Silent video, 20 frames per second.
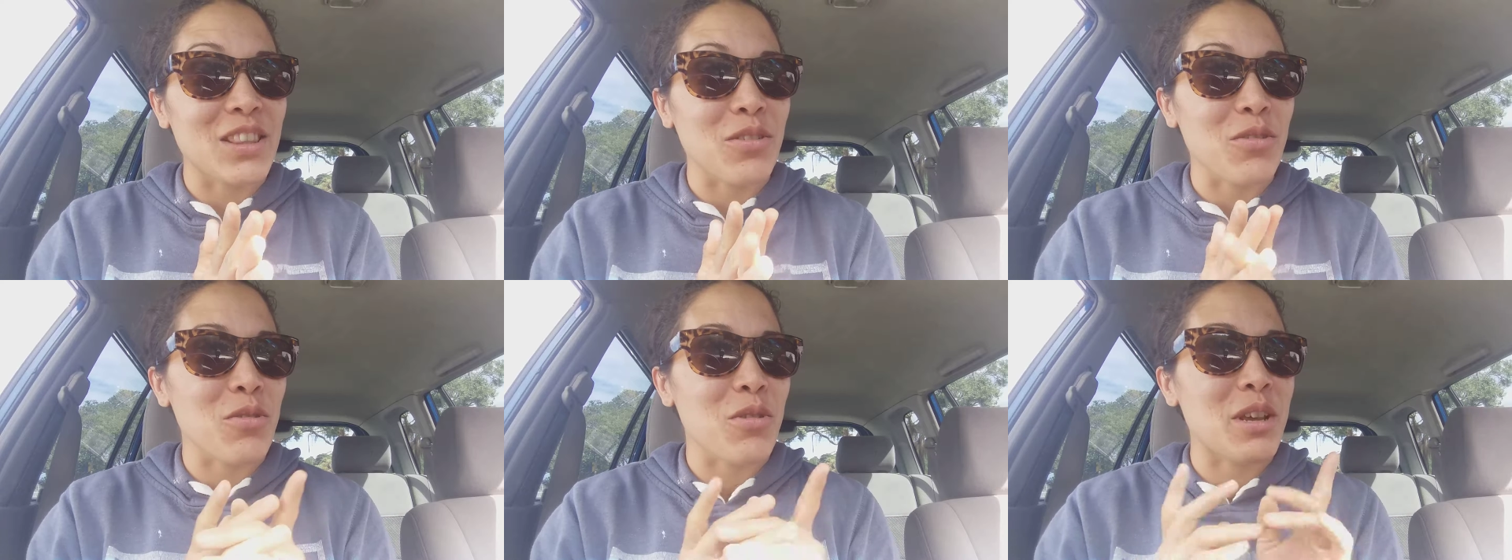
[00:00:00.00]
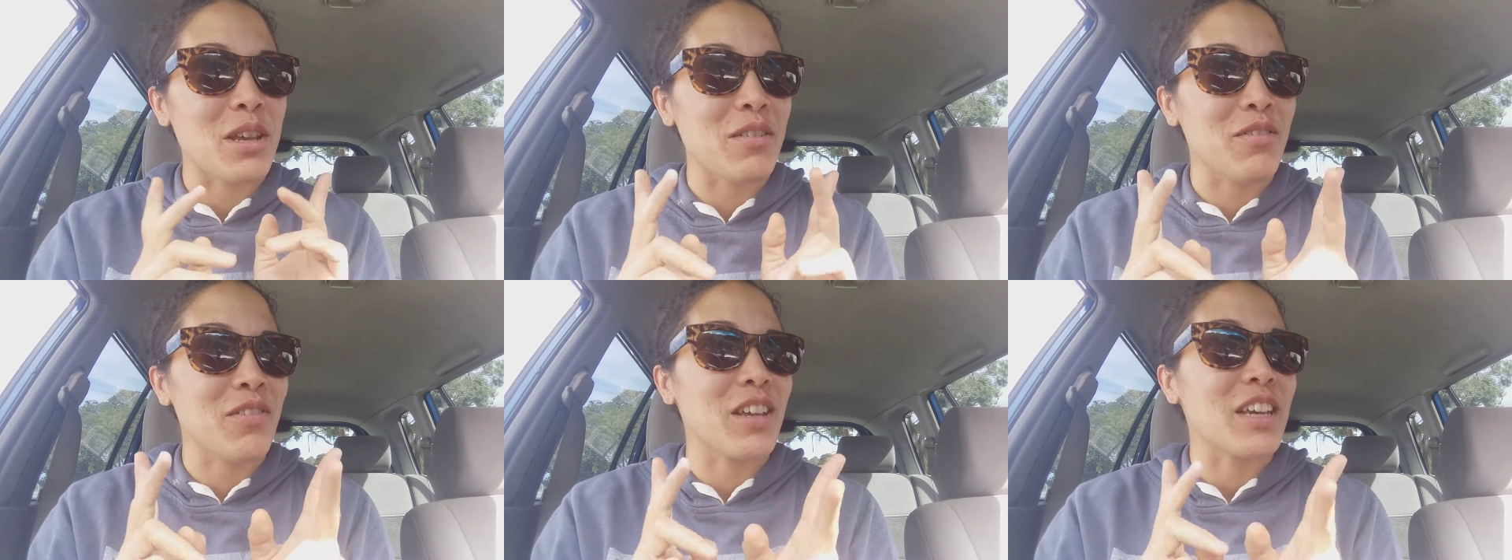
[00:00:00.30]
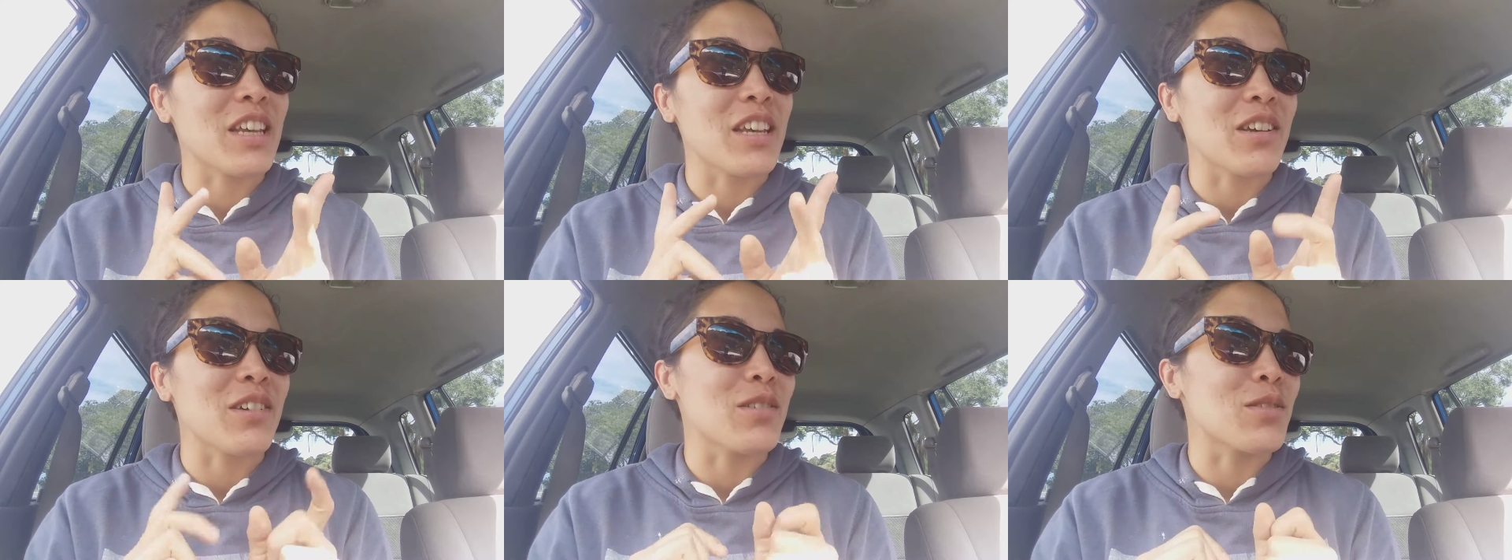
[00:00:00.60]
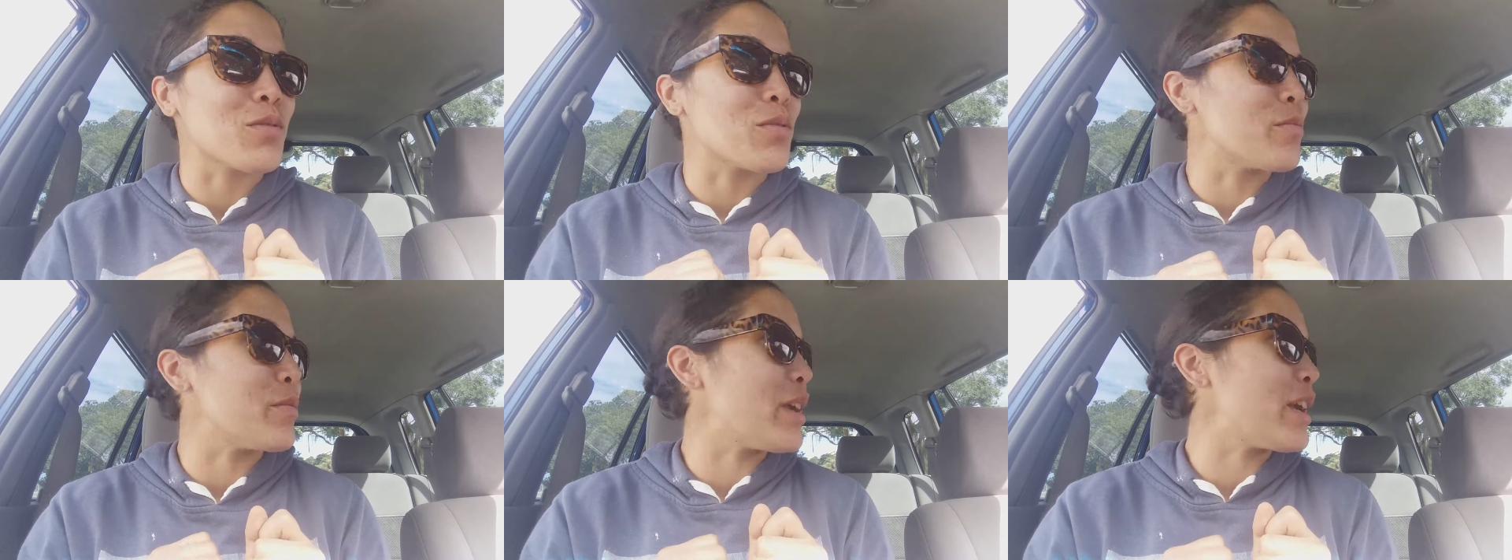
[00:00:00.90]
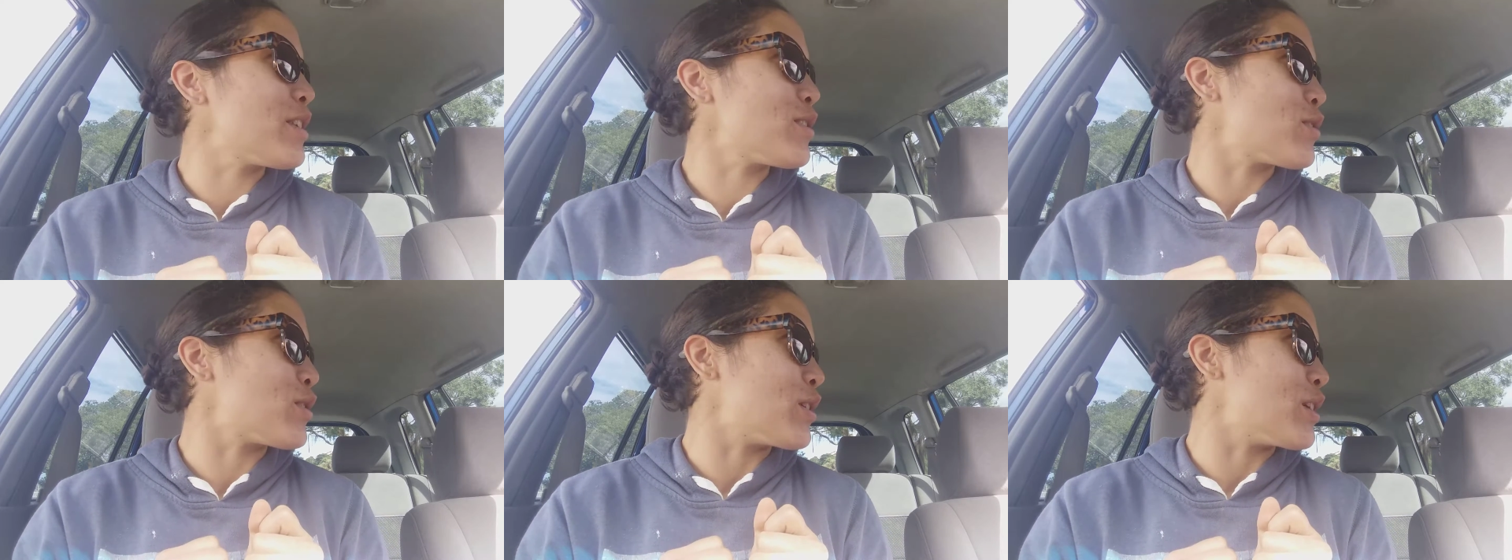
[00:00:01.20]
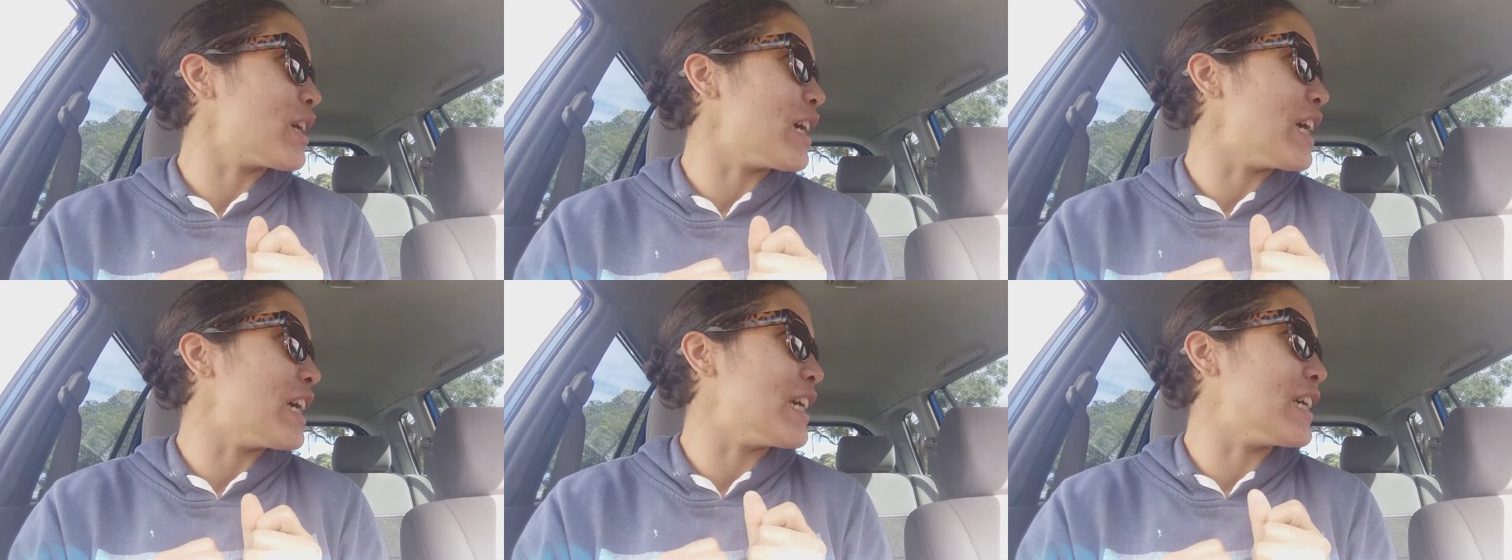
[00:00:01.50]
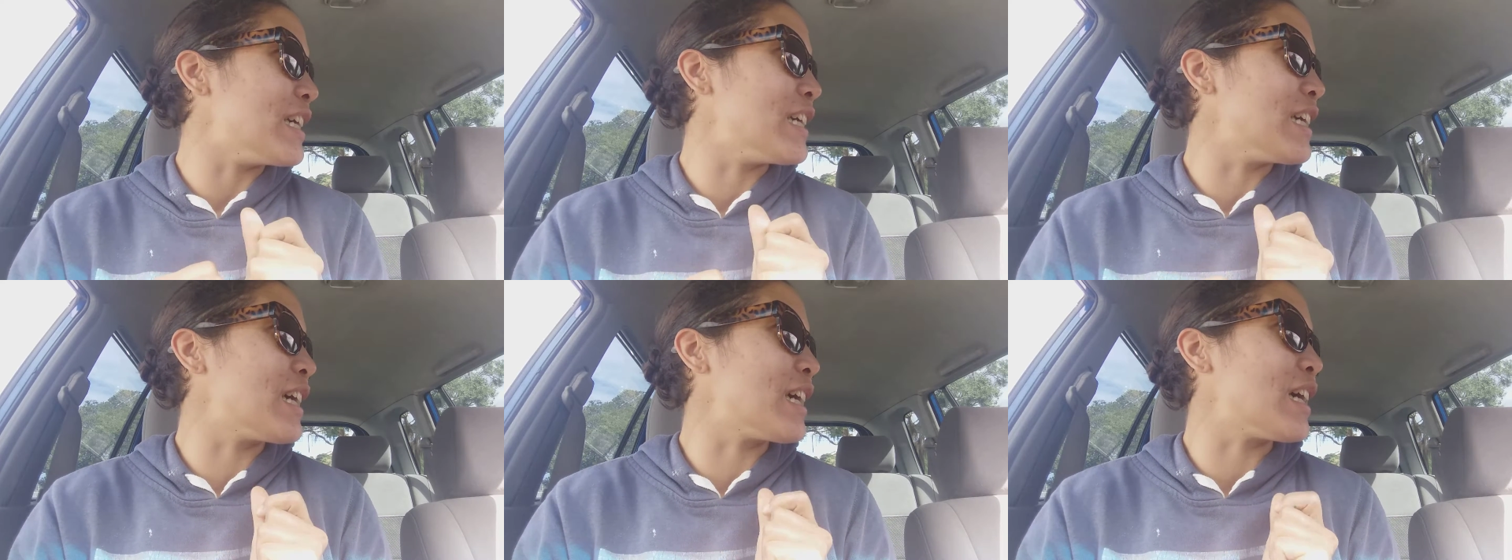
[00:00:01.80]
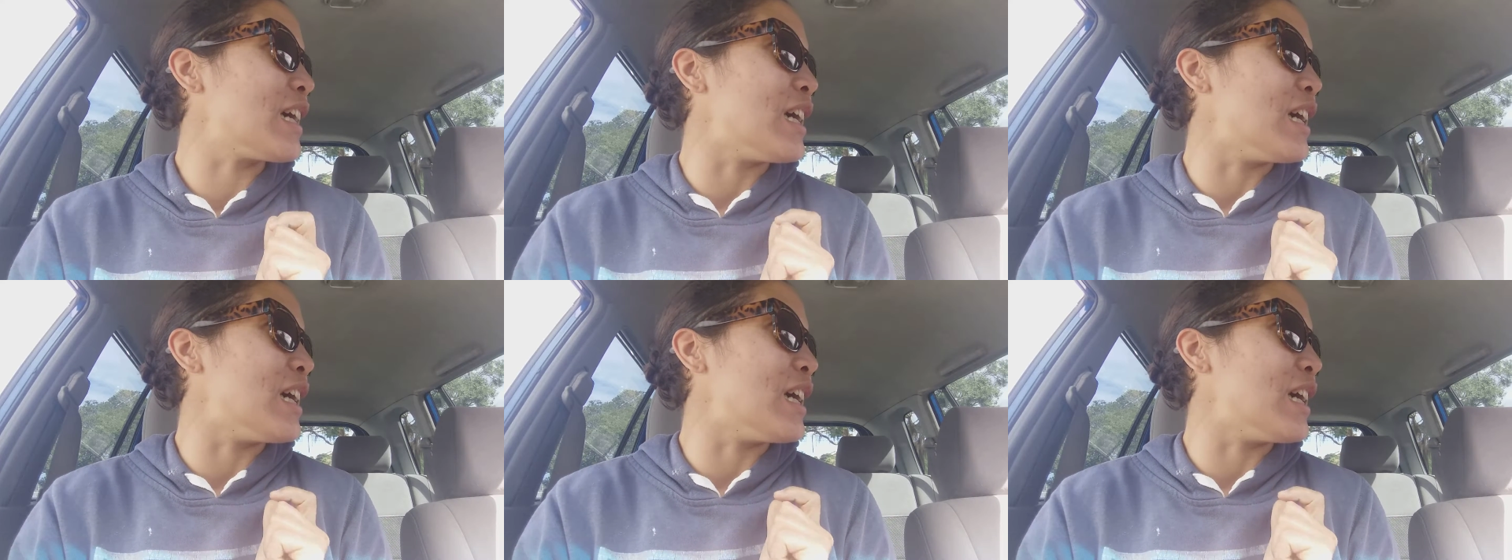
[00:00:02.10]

three videos from yesterday.